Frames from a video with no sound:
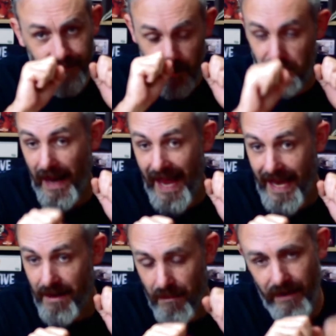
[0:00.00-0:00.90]
to
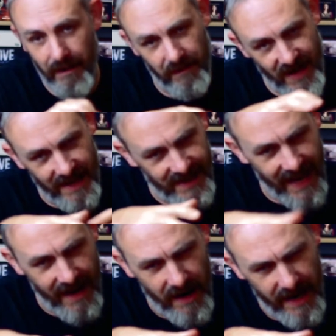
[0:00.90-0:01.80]
play with it, which adds an
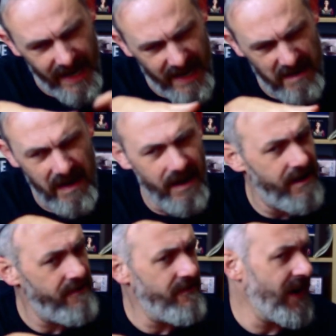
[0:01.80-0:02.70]
AI
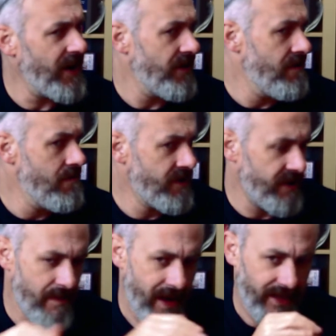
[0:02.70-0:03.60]
villain
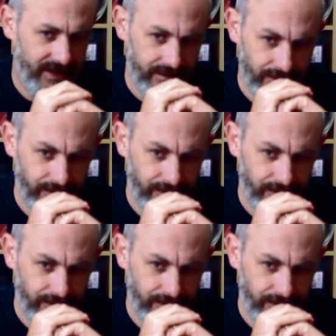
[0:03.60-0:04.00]
to the mix.